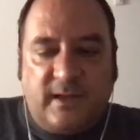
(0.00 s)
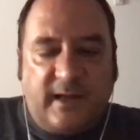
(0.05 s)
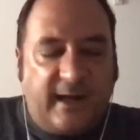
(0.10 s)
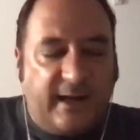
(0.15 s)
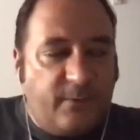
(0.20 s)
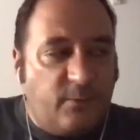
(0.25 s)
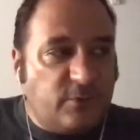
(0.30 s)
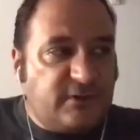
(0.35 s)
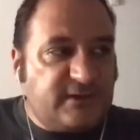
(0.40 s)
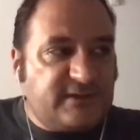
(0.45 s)

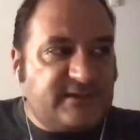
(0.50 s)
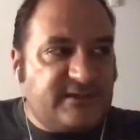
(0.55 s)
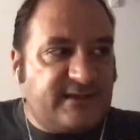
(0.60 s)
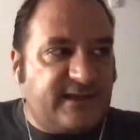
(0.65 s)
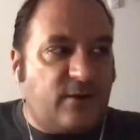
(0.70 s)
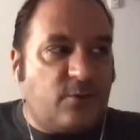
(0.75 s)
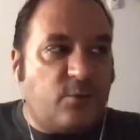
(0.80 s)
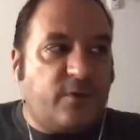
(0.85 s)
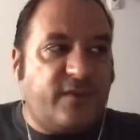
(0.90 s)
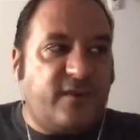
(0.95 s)
I would
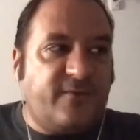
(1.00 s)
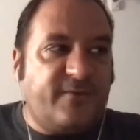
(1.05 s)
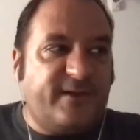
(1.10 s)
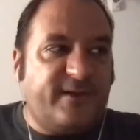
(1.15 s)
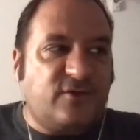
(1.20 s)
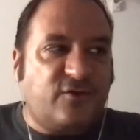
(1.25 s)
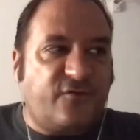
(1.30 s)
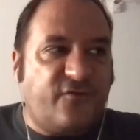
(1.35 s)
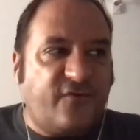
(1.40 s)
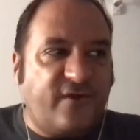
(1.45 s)
start with the
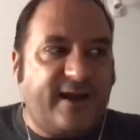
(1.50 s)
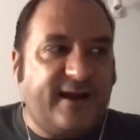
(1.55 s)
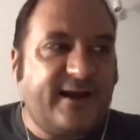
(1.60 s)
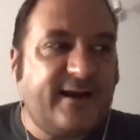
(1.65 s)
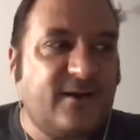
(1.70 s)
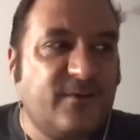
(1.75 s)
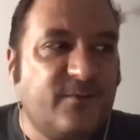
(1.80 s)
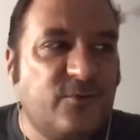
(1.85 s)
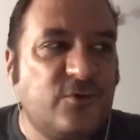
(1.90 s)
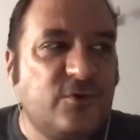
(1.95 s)
Viktor
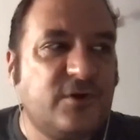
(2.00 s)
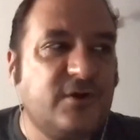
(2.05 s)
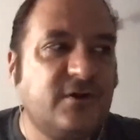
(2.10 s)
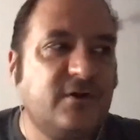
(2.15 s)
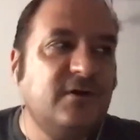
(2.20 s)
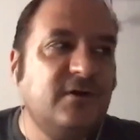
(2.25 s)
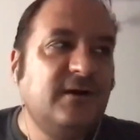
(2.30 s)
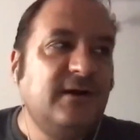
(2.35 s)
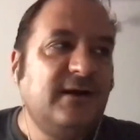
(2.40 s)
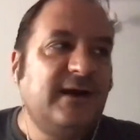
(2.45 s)
Frankl book,
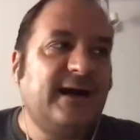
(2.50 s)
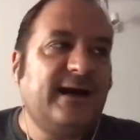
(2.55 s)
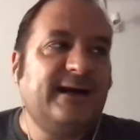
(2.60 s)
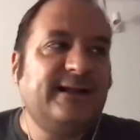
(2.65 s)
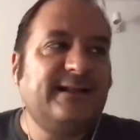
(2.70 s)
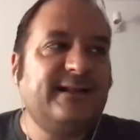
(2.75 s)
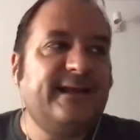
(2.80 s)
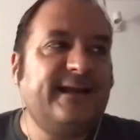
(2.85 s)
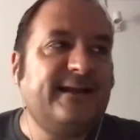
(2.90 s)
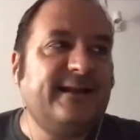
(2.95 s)

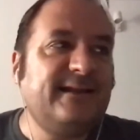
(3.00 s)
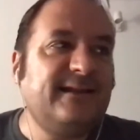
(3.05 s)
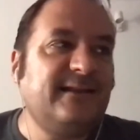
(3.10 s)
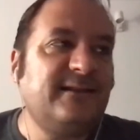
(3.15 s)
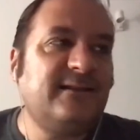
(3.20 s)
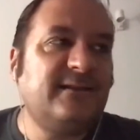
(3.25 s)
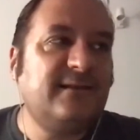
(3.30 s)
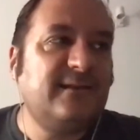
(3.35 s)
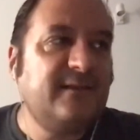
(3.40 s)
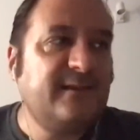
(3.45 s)
and then
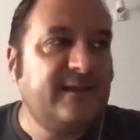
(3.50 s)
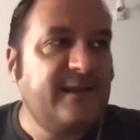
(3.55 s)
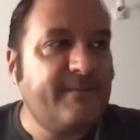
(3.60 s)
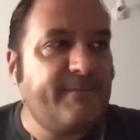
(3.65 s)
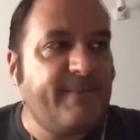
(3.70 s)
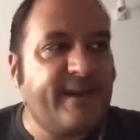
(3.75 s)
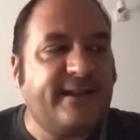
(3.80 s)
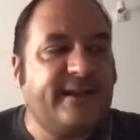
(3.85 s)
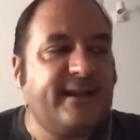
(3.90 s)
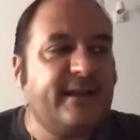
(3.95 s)

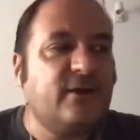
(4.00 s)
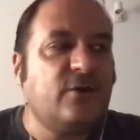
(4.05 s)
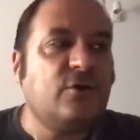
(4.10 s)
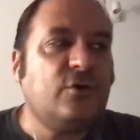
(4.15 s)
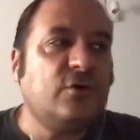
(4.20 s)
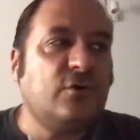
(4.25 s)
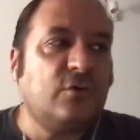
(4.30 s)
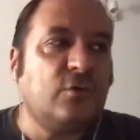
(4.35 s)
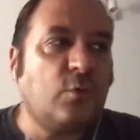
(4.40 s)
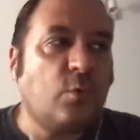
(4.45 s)
depending
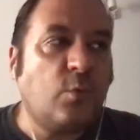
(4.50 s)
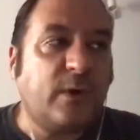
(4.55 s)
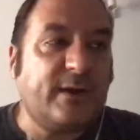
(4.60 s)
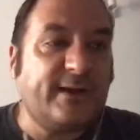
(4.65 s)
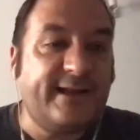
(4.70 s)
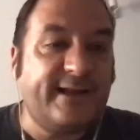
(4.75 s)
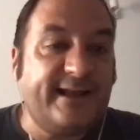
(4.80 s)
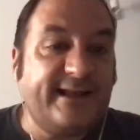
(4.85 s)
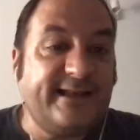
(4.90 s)
on what they